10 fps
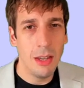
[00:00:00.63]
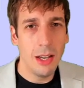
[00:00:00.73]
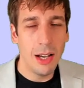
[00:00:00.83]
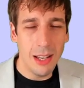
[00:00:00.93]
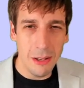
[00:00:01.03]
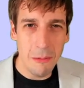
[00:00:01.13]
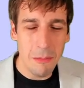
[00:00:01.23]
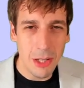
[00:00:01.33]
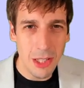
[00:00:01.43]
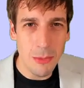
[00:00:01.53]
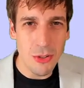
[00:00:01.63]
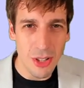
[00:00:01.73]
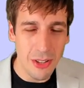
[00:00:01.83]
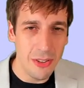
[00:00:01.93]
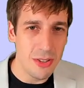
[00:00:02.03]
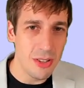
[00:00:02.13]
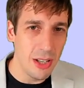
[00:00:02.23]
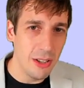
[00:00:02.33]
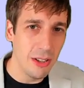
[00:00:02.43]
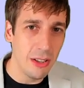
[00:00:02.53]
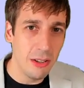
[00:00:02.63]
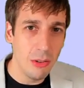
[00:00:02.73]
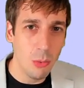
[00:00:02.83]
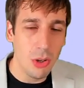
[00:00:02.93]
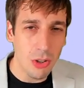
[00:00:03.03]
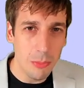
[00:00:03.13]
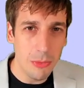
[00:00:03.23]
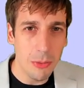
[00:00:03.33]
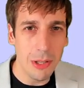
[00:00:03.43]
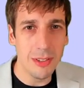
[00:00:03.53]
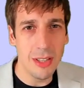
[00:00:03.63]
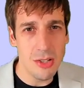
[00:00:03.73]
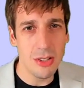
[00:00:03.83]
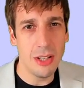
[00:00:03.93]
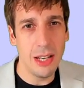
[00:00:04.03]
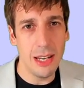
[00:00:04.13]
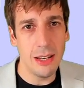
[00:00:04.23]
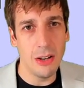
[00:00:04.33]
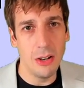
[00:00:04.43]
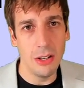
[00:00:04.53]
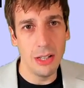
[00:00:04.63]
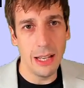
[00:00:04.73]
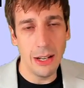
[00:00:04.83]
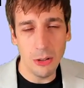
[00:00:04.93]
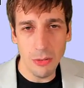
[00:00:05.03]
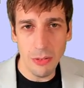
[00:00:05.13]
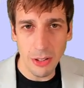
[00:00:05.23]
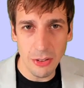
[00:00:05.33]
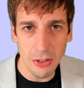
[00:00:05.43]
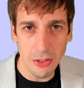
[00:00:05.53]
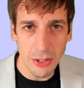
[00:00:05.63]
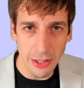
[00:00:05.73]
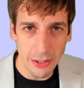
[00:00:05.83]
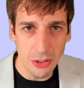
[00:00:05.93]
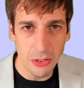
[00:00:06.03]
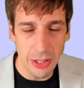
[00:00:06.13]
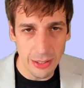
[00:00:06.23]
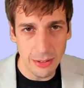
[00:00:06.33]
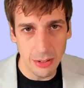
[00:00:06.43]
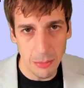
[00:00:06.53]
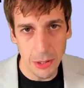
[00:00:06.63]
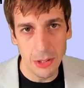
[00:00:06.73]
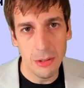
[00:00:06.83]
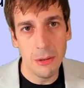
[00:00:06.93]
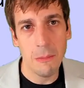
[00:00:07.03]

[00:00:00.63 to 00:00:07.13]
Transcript: Hi, my name is Jonathan Schneider, and welcome to my session today on how to fix your technical debt dilemma.